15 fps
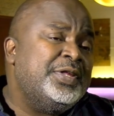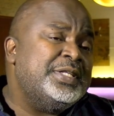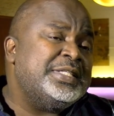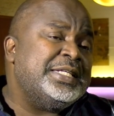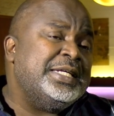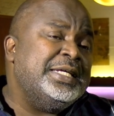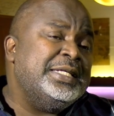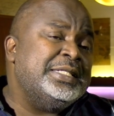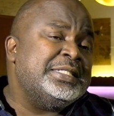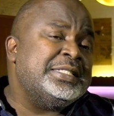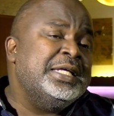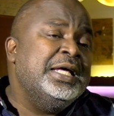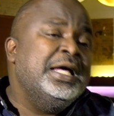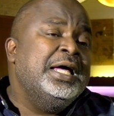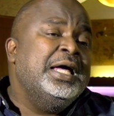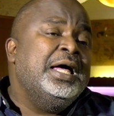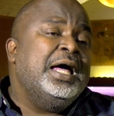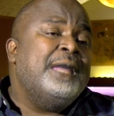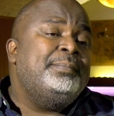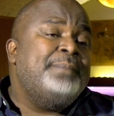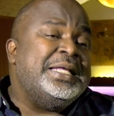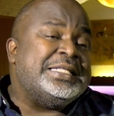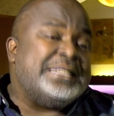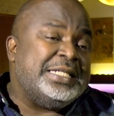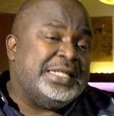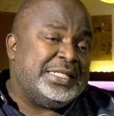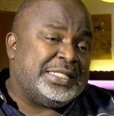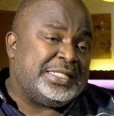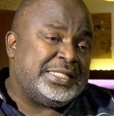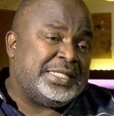This is a
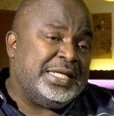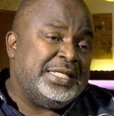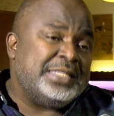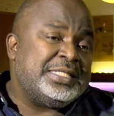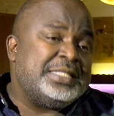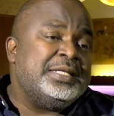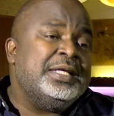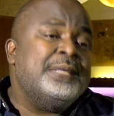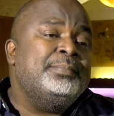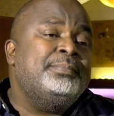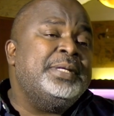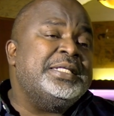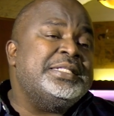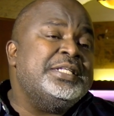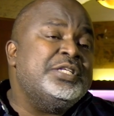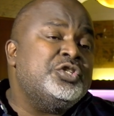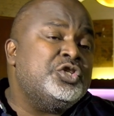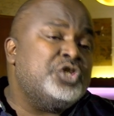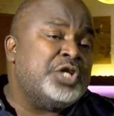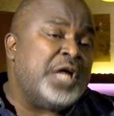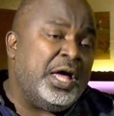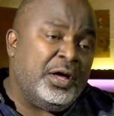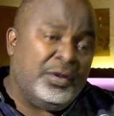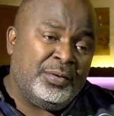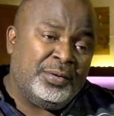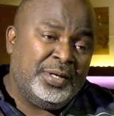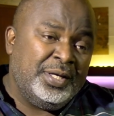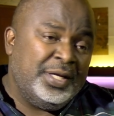business. It's business show,